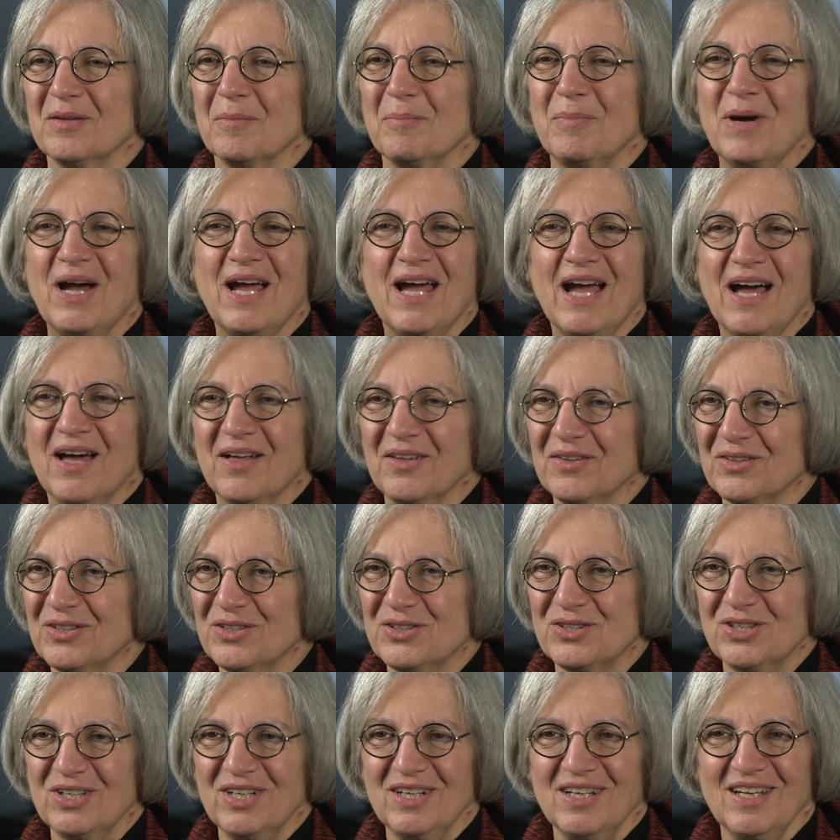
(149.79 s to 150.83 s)
The
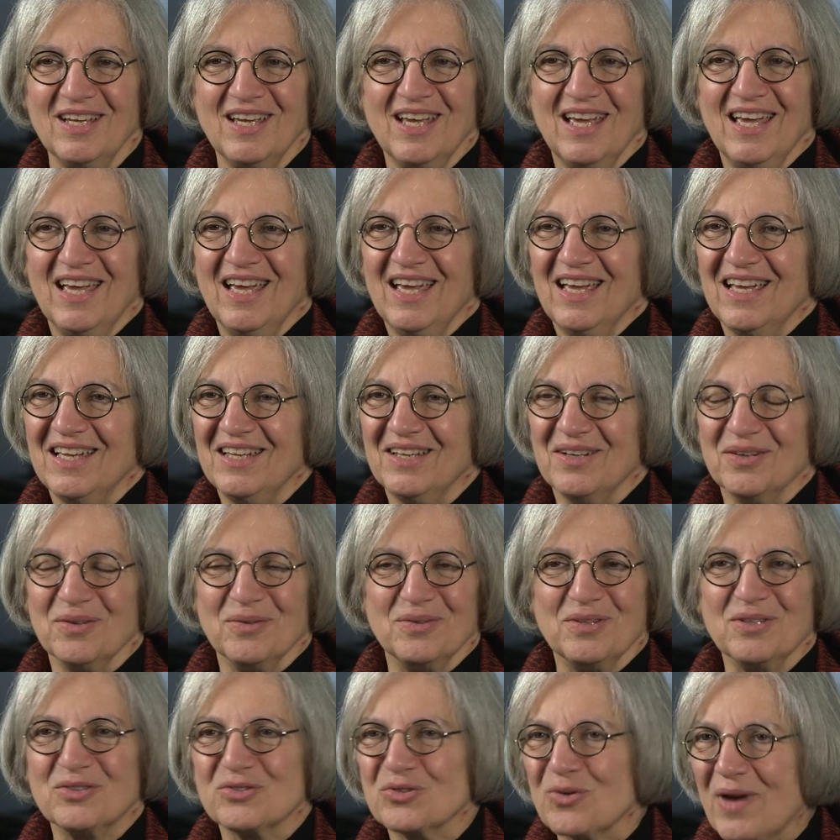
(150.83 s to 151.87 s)
biology, you
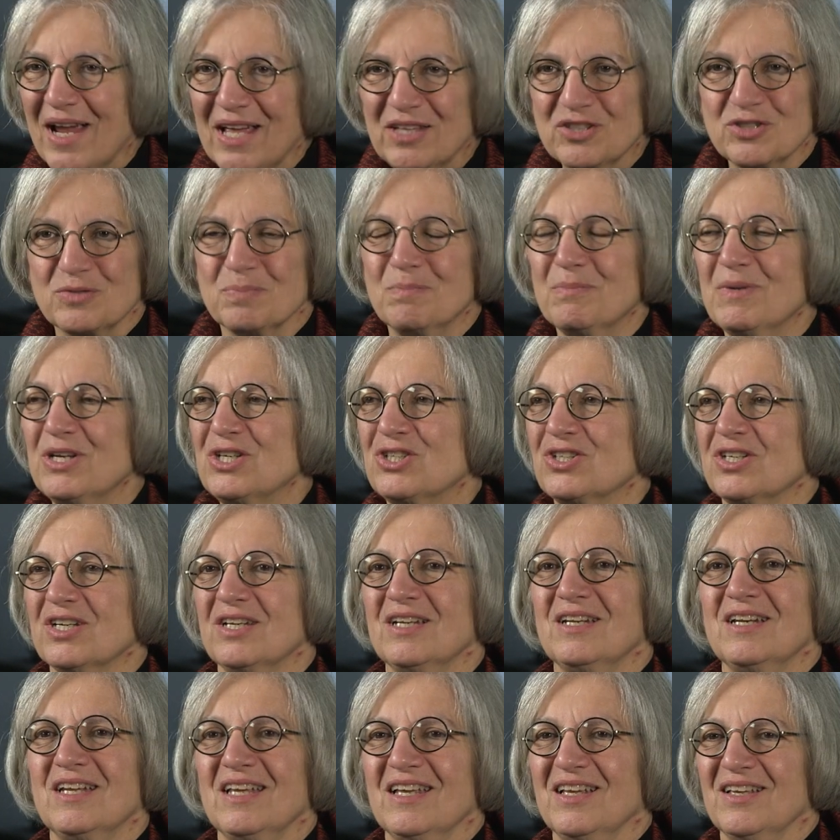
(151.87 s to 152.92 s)
know, the
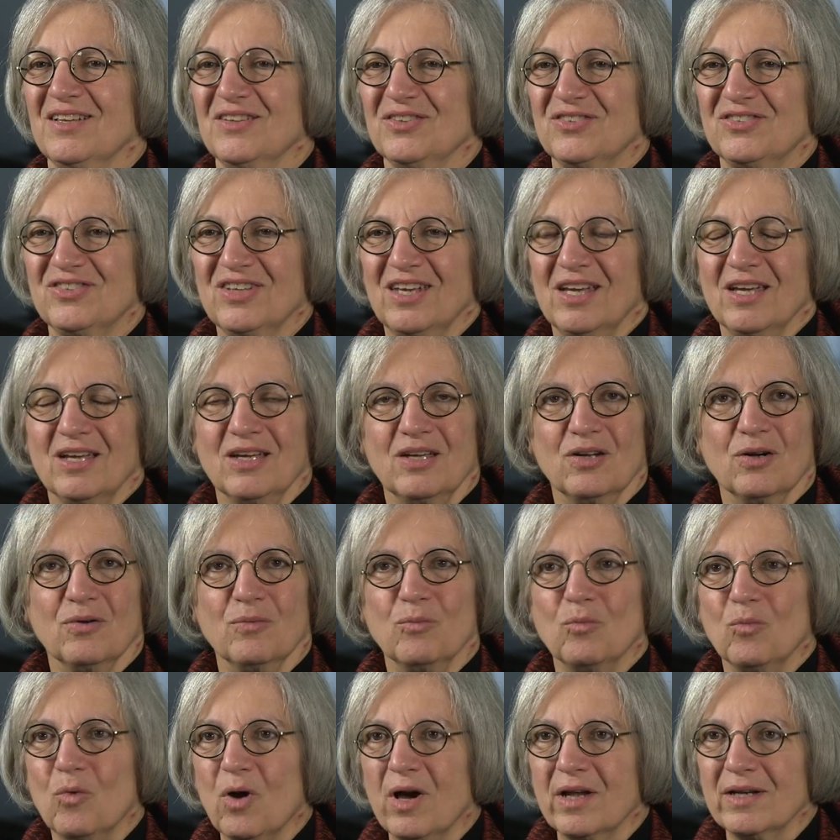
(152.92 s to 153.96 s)
transmission is, you know,
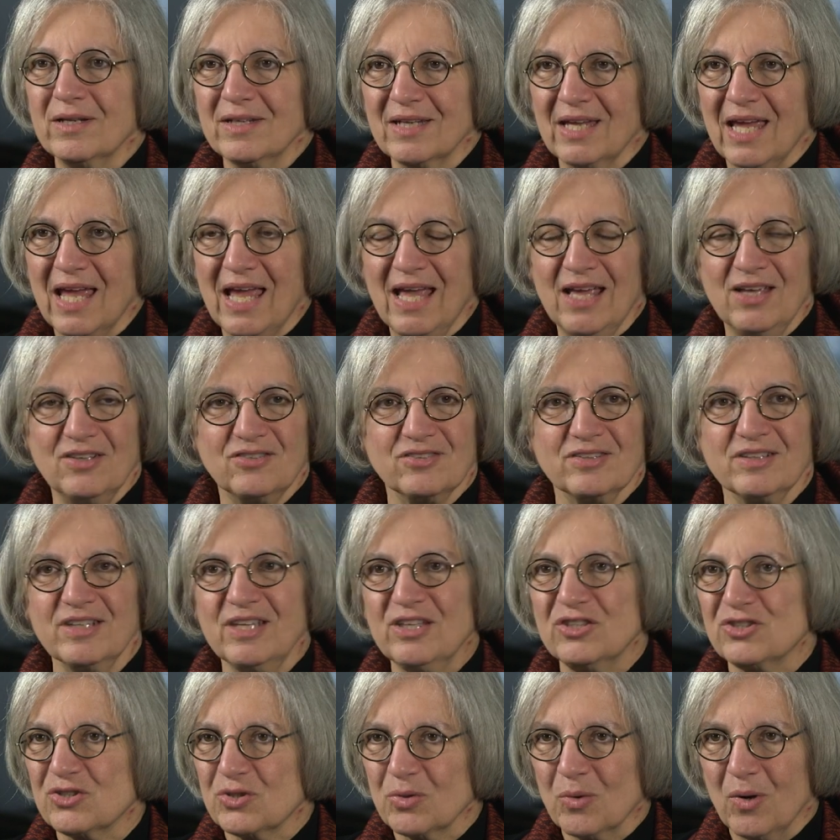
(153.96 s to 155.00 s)
one case
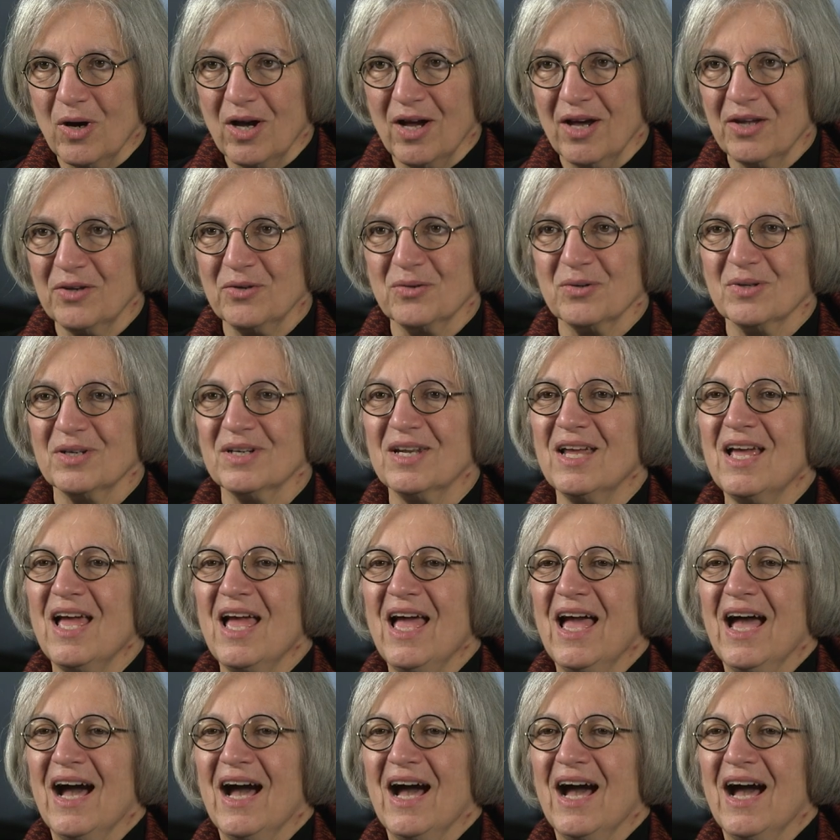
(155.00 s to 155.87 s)
leads to a 100.